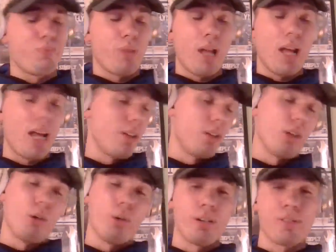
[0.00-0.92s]
I don't
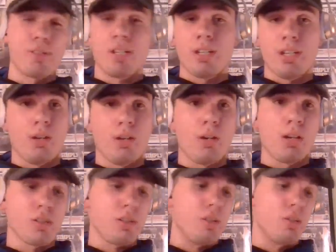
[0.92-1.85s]
know where he's going to go,
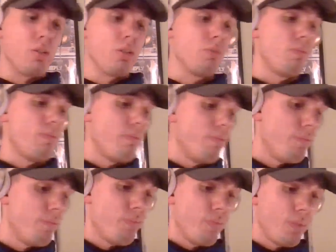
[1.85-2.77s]
honestly, dude.
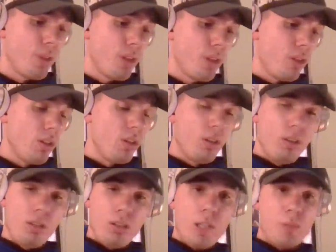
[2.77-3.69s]

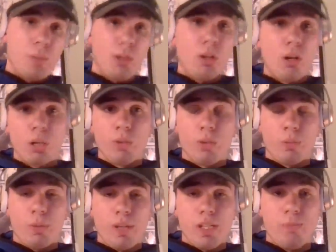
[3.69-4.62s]
He's been all over the
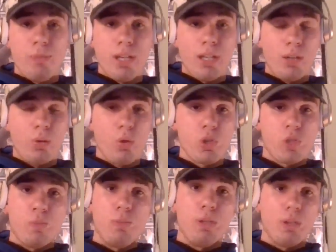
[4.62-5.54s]
place.
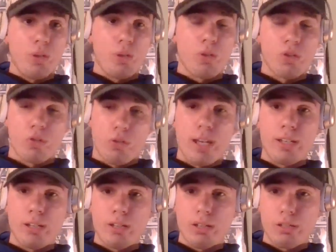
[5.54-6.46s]
Bengals, Bills,
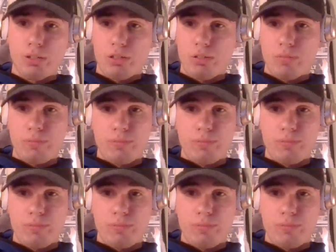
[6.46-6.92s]
Raiders.